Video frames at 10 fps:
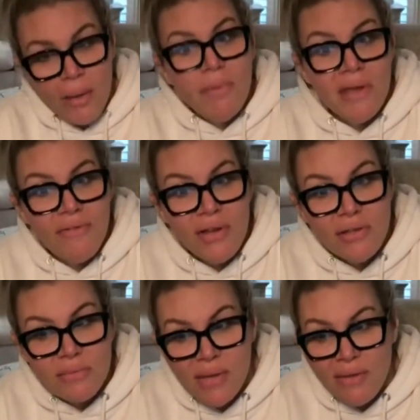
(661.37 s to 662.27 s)
I be a
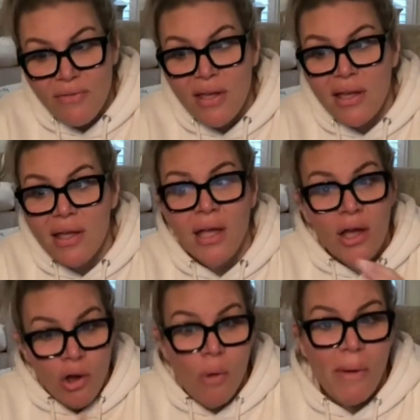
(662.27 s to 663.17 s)
victim's advocate,
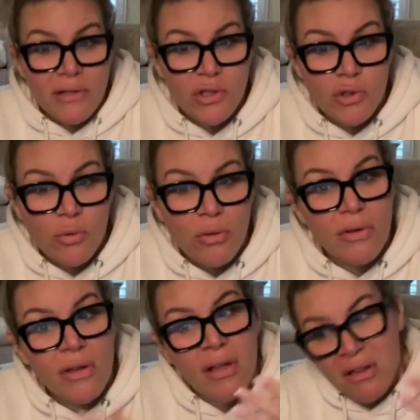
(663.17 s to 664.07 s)
go back to
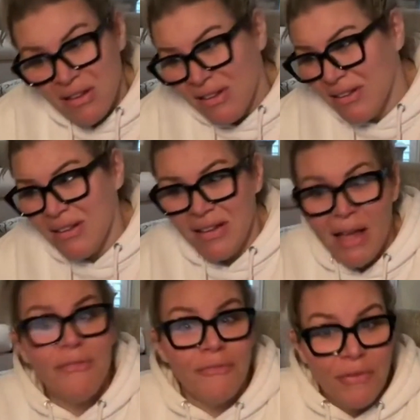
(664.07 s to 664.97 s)
school
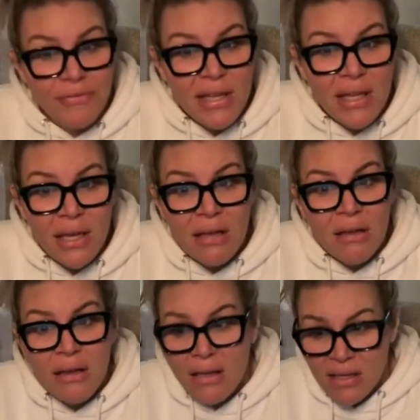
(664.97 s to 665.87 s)
at 50?
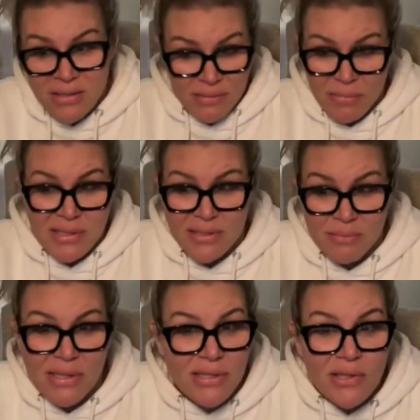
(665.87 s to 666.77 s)

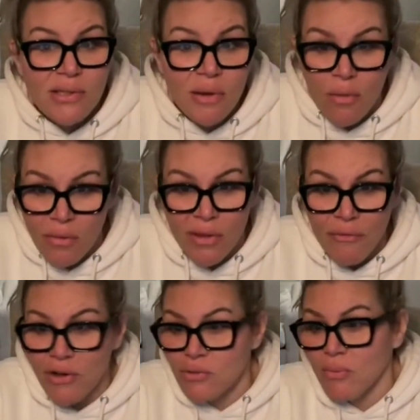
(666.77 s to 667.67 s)
Because my son's only
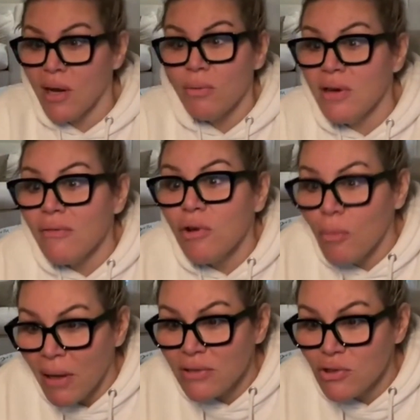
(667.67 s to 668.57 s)
a freshman. I would never
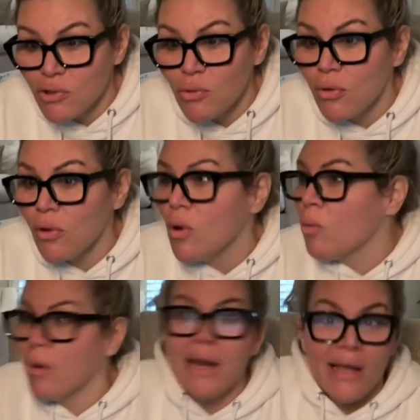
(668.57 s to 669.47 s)
go back to school
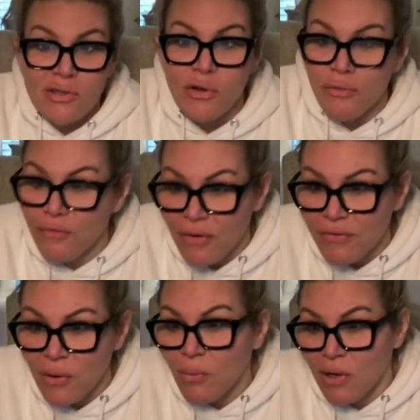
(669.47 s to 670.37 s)
when I turn
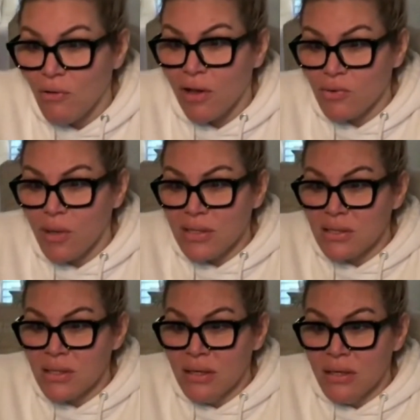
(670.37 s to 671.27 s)
50, when he
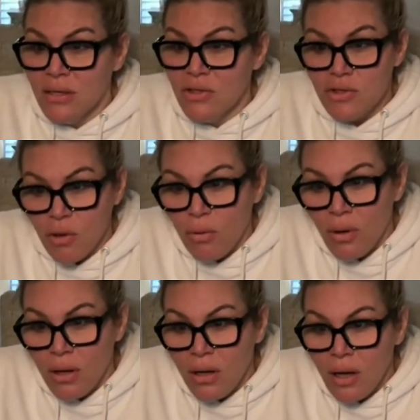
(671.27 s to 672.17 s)
graduates.
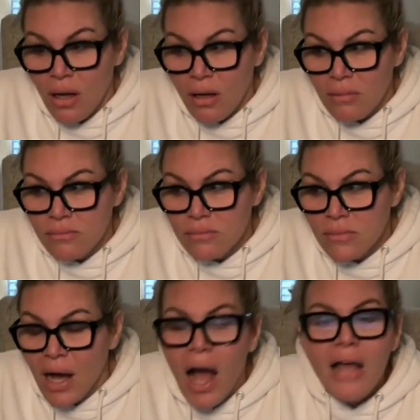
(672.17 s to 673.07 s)
So
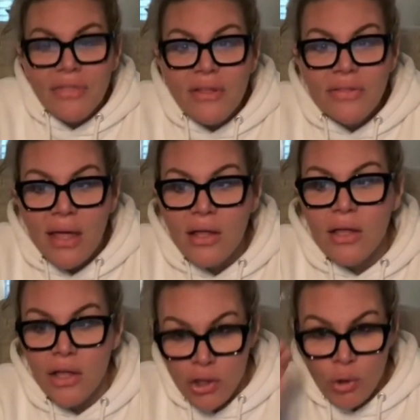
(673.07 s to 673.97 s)
I think
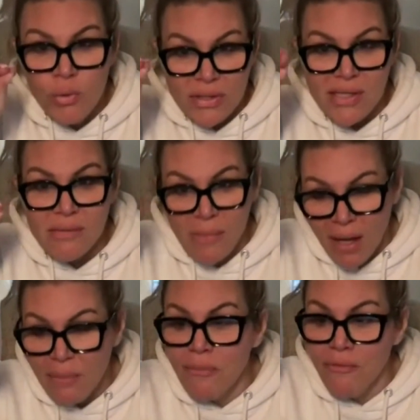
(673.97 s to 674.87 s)
that using
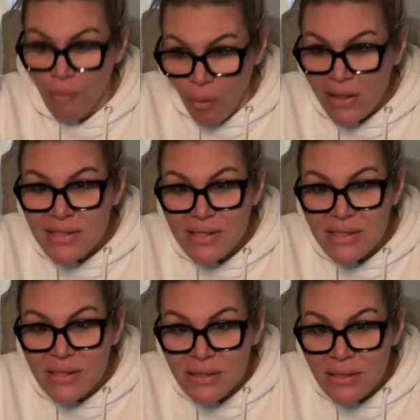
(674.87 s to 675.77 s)
my
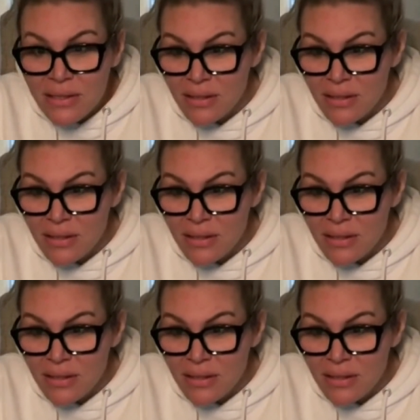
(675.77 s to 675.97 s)
voice